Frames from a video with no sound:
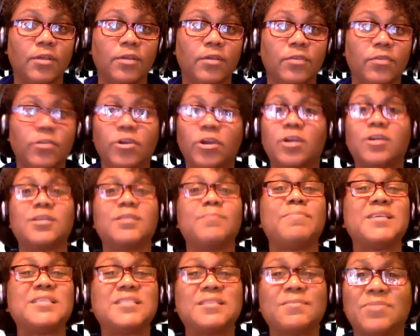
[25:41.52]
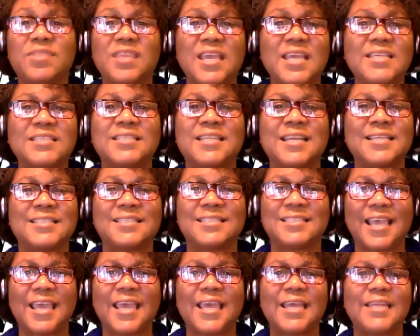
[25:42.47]
There are going to be some things that's
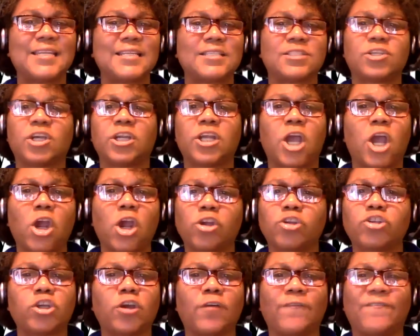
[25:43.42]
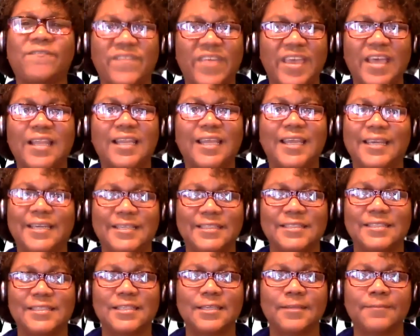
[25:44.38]
said that's going to hurt your
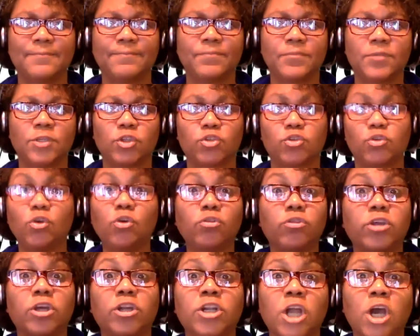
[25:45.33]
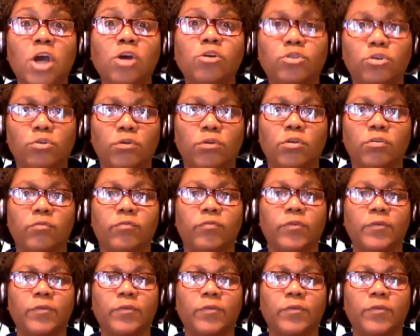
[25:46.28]
feelings, truth or no truth.